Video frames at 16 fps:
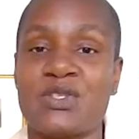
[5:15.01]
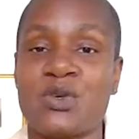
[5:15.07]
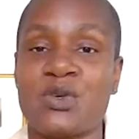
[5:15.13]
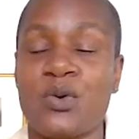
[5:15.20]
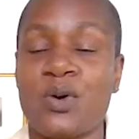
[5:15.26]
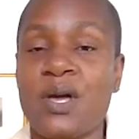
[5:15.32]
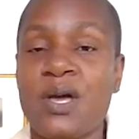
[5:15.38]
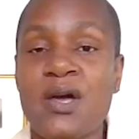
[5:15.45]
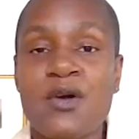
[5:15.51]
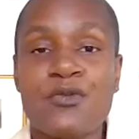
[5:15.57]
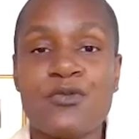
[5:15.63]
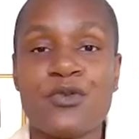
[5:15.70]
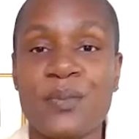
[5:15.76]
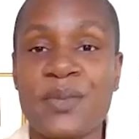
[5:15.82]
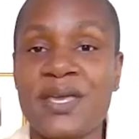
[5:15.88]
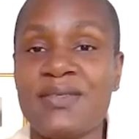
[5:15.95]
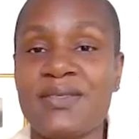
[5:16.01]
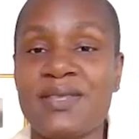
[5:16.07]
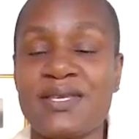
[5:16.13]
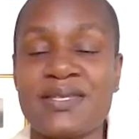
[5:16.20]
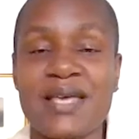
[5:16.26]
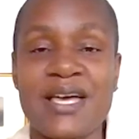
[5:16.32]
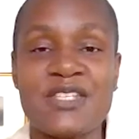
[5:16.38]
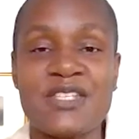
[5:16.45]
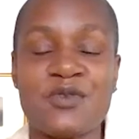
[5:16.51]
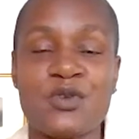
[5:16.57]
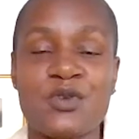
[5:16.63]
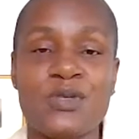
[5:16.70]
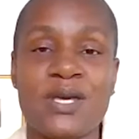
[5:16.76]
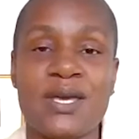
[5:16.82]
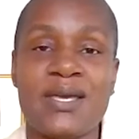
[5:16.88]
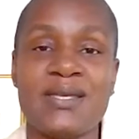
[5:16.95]
So for me, in these last
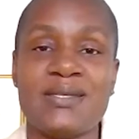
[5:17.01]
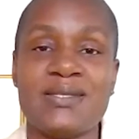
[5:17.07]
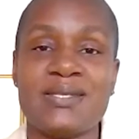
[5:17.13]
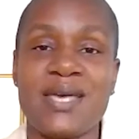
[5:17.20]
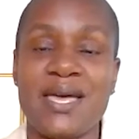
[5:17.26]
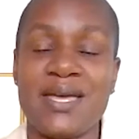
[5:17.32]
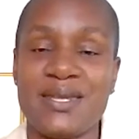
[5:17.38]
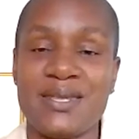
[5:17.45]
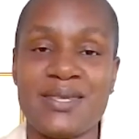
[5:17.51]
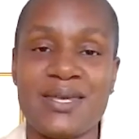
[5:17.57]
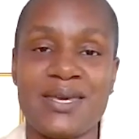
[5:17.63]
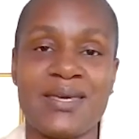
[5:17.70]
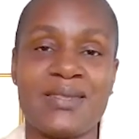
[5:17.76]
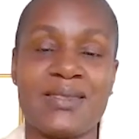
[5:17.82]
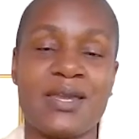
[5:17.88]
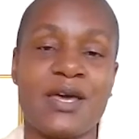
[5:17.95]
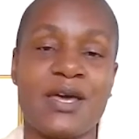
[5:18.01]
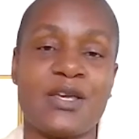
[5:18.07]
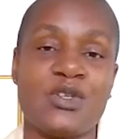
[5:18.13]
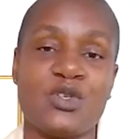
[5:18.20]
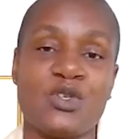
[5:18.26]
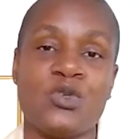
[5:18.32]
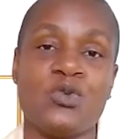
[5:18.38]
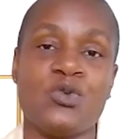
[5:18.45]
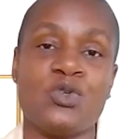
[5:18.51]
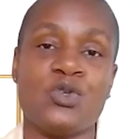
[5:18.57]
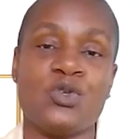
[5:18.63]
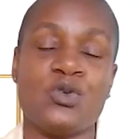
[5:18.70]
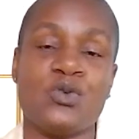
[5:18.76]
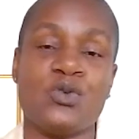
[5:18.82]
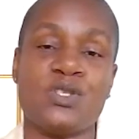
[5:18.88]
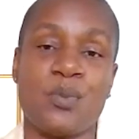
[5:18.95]
few days, anything that I can do
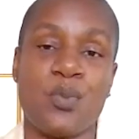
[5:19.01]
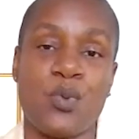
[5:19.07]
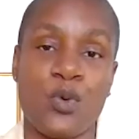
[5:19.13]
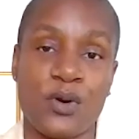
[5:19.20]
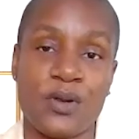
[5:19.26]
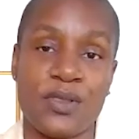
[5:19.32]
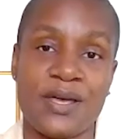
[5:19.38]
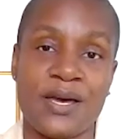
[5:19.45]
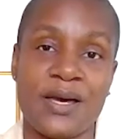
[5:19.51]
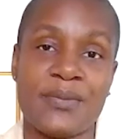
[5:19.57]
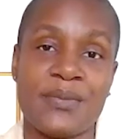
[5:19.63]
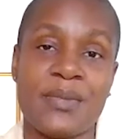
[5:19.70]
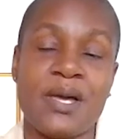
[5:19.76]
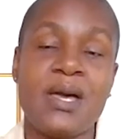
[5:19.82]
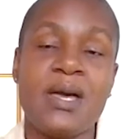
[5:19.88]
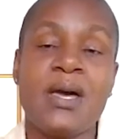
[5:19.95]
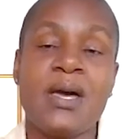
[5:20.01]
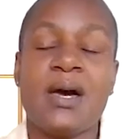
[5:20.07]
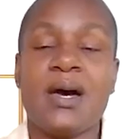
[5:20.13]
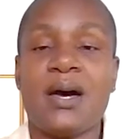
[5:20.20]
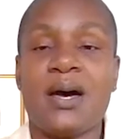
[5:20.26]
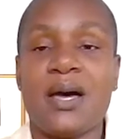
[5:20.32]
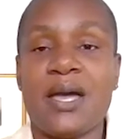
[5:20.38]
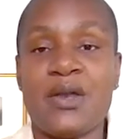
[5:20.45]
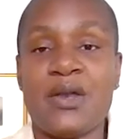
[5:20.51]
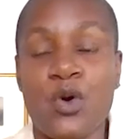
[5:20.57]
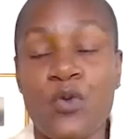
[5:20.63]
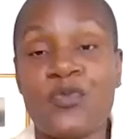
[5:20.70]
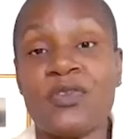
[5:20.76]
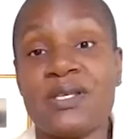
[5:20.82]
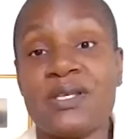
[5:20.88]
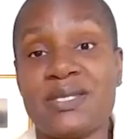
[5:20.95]
to support them uh, and
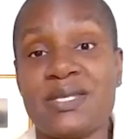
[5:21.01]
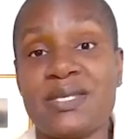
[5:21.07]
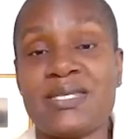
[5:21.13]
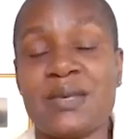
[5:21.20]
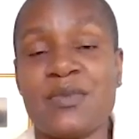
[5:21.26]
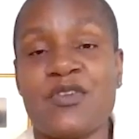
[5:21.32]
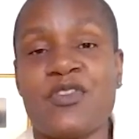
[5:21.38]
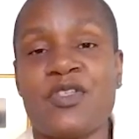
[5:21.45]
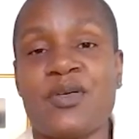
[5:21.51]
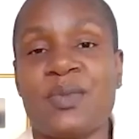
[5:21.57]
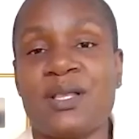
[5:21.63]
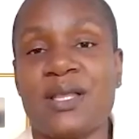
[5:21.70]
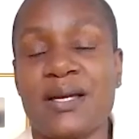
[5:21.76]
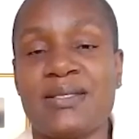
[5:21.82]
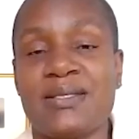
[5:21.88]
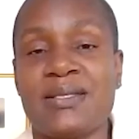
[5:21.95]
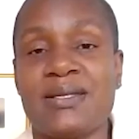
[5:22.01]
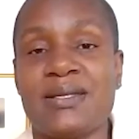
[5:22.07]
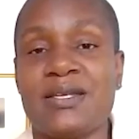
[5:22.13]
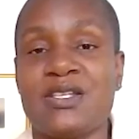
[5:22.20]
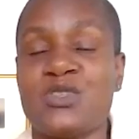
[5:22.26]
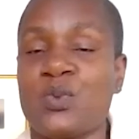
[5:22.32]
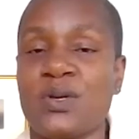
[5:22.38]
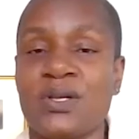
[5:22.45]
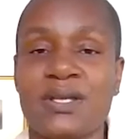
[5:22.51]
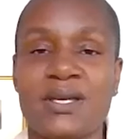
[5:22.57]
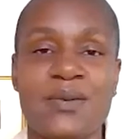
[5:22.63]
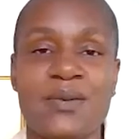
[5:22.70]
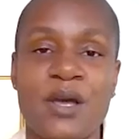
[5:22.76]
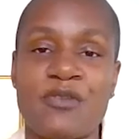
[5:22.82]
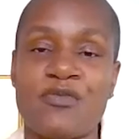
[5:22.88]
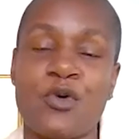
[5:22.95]
hopefully see some of them elected, it's
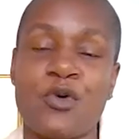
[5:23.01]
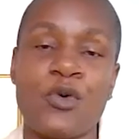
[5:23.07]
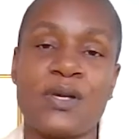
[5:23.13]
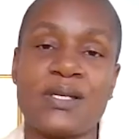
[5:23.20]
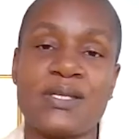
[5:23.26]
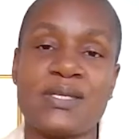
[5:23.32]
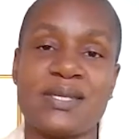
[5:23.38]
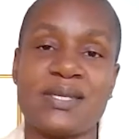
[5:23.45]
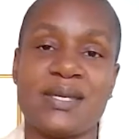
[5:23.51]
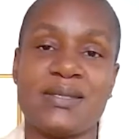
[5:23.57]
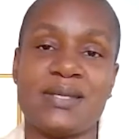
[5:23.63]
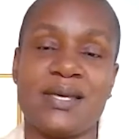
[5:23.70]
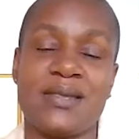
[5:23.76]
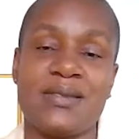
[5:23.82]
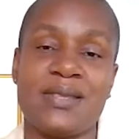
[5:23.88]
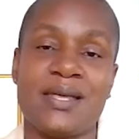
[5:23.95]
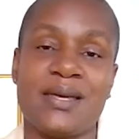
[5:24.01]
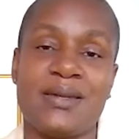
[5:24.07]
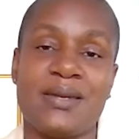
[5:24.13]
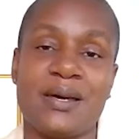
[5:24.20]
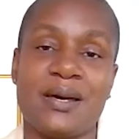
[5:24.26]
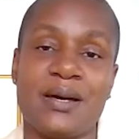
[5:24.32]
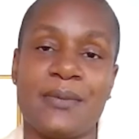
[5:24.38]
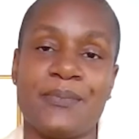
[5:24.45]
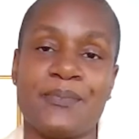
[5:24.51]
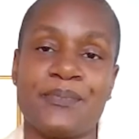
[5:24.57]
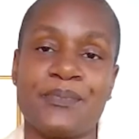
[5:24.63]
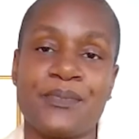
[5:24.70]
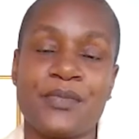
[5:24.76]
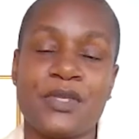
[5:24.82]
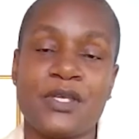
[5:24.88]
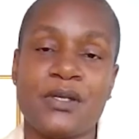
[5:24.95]
really my focus. And and then um,
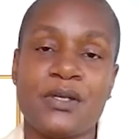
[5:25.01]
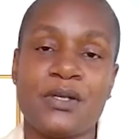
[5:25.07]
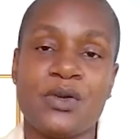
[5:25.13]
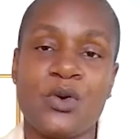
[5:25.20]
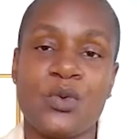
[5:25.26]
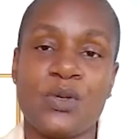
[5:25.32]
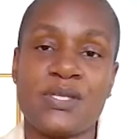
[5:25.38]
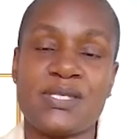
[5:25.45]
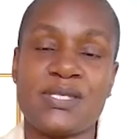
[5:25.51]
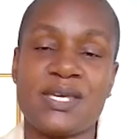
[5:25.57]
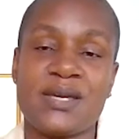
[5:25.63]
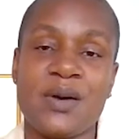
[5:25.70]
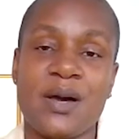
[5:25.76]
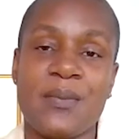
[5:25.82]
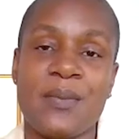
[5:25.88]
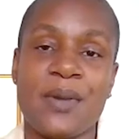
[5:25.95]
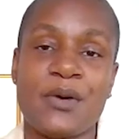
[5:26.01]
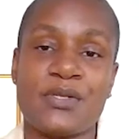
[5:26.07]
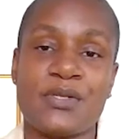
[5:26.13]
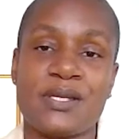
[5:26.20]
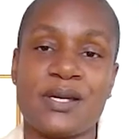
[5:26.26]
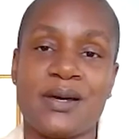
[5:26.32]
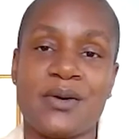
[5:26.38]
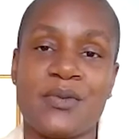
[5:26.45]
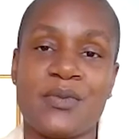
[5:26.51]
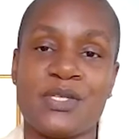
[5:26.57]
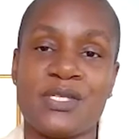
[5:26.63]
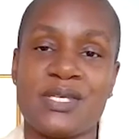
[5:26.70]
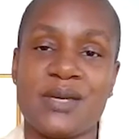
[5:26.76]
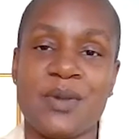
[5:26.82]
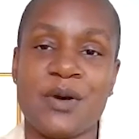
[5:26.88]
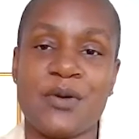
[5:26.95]
you know, we'll see about uh, we'll
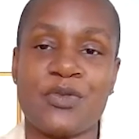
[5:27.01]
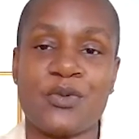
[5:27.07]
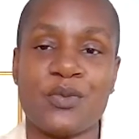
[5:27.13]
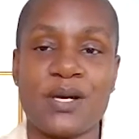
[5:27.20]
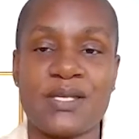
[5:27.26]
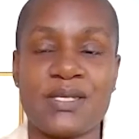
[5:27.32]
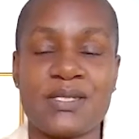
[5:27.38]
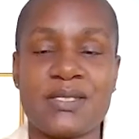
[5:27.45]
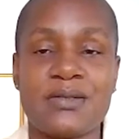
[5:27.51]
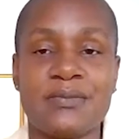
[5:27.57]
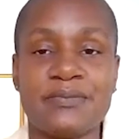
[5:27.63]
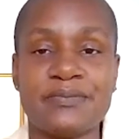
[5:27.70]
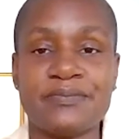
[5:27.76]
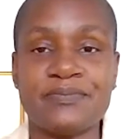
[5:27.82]
see about the rest.